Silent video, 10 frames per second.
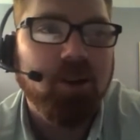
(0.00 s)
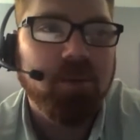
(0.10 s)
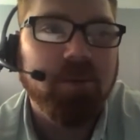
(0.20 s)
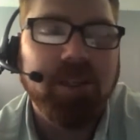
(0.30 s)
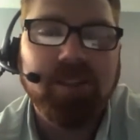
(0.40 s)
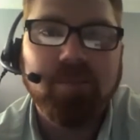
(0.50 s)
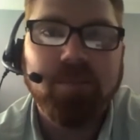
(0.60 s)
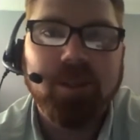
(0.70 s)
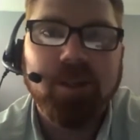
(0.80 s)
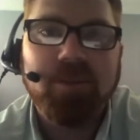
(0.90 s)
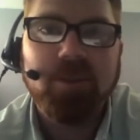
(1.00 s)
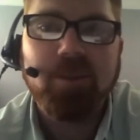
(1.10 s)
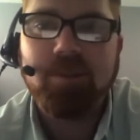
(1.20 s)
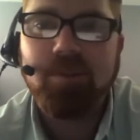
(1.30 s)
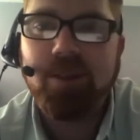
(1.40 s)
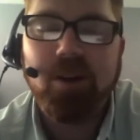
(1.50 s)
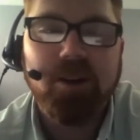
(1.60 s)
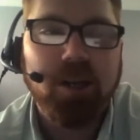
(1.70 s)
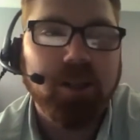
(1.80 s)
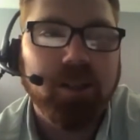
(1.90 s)
Hope the mic didn't pick up too much of my
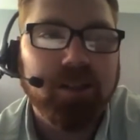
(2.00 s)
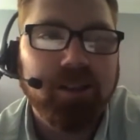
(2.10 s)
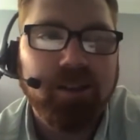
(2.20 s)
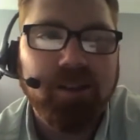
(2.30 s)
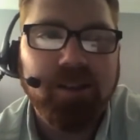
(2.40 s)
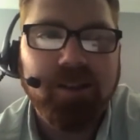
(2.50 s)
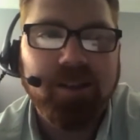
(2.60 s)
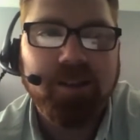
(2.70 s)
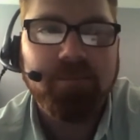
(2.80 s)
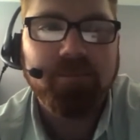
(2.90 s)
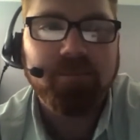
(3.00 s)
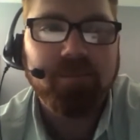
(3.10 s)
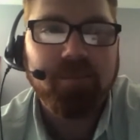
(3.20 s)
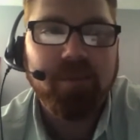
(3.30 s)
daughter yelling. Um,